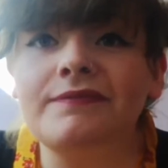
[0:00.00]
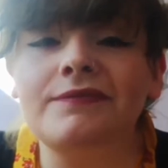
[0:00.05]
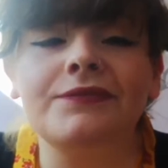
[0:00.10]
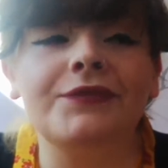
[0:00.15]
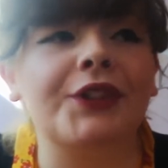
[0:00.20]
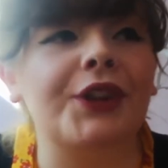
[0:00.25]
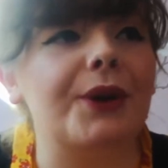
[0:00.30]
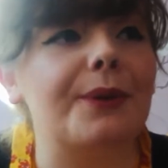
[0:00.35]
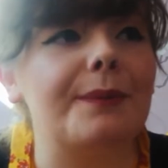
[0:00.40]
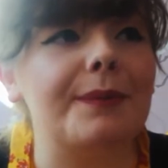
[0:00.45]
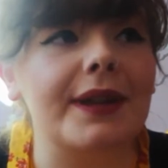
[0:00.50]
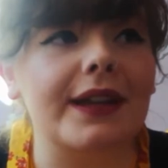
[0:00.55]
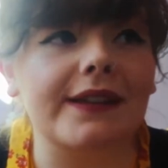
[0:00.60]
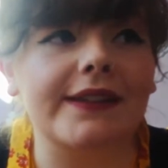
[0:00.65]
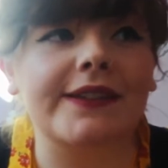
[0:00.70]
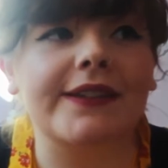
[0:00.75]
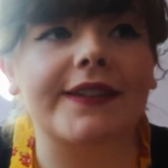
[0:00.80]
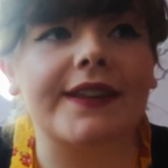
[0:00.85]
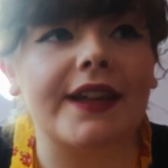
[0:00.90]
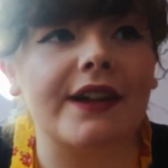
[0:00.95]
you know,
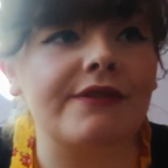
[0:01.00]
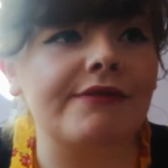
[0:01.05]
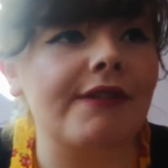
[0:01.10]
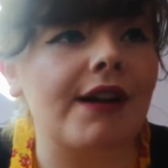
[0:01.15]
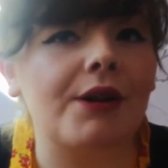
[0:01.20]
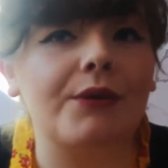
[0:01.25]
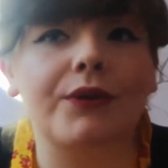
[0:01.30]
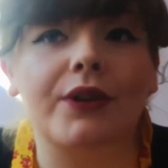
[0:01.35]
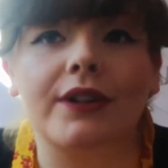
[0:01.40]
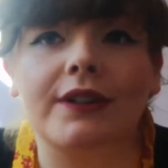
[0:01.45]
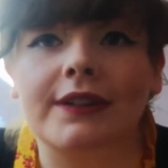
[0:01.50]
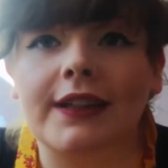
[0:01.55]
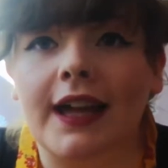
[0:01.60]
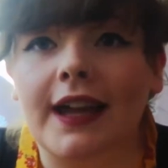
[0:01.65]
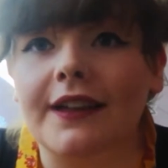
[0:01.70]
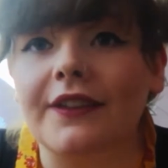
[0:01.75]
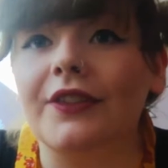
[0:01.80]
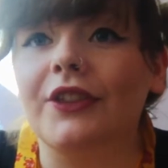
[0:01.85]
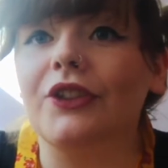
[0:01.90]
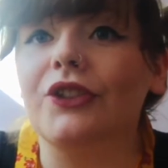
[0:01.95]
pictures that I found
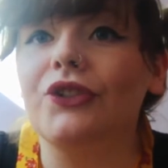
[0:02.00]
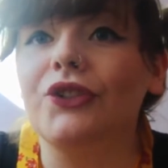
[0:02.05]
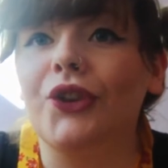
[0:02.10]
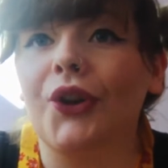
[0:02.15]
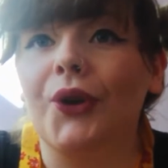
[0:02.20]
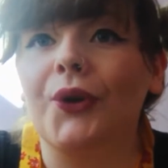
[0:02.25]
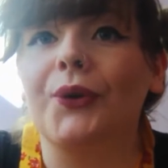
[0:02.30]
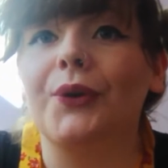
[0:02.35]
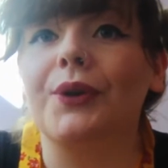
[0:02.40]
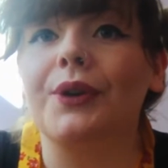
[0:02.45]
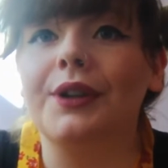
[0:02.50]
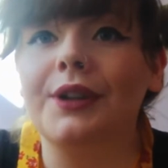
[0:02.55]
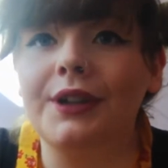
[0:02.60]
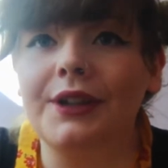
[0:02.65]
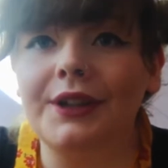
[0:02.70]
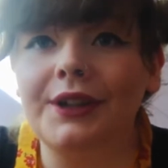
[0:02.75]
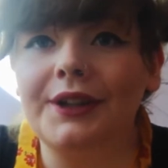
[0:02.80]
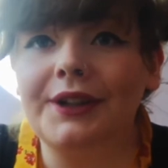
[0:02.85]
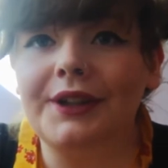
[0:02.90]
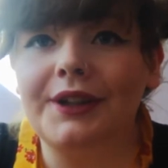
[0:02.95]
online that show
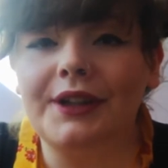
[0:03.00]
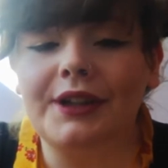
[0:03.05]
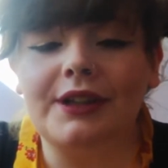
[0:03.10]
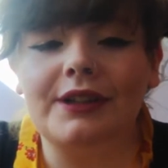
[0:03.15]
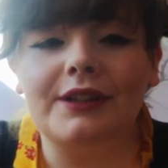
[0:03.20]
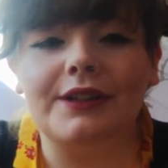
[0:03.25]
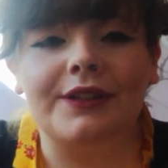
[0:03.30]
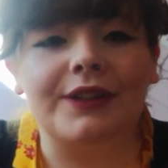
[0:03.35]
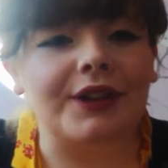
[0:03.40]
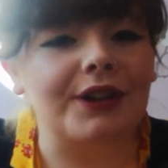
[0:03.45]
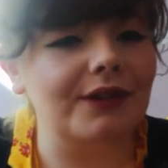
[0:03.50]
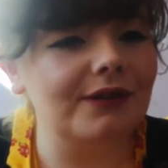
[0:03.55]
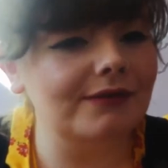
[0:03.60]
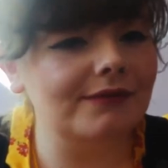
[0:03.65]
that